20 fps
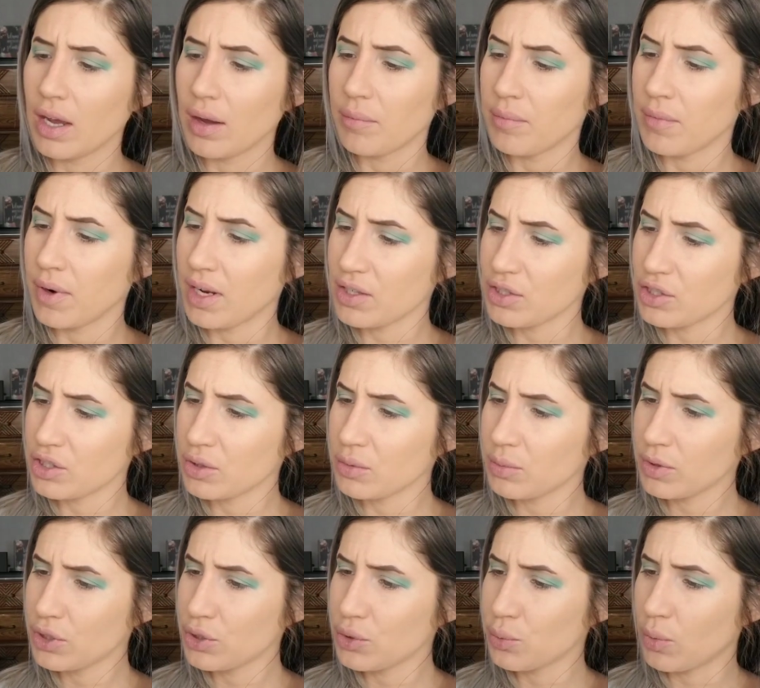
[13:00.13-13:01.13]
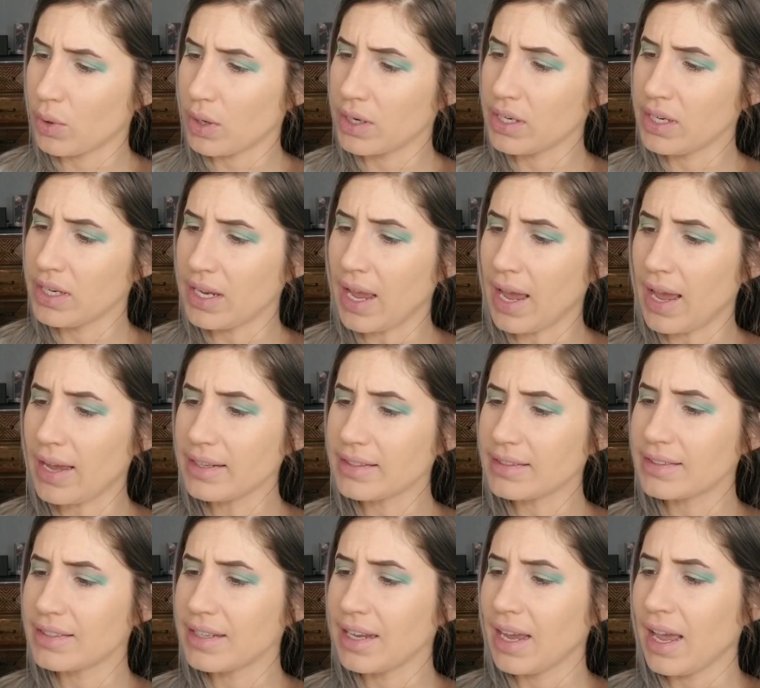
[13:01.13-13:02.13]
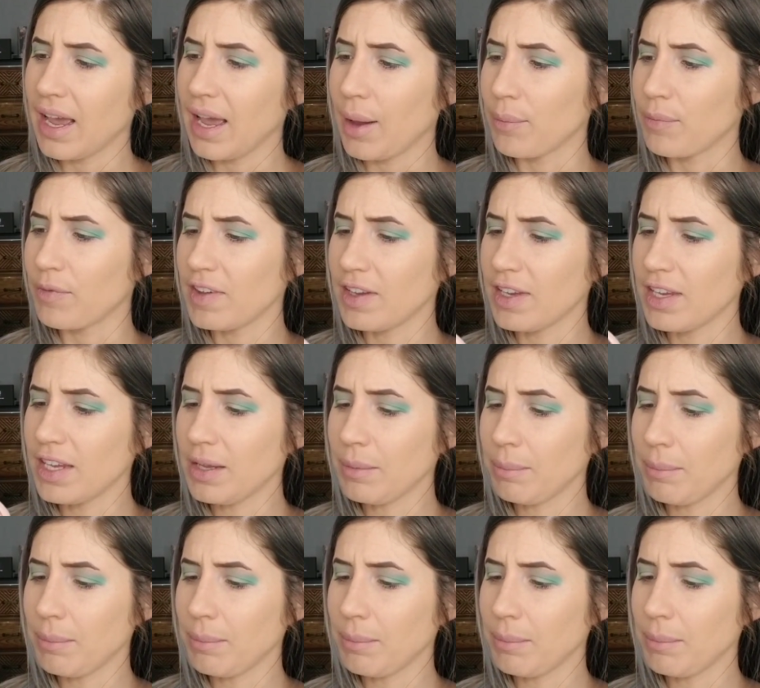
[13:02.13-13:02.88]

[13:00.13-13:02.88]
I'm not sure which one yet. I'm thinking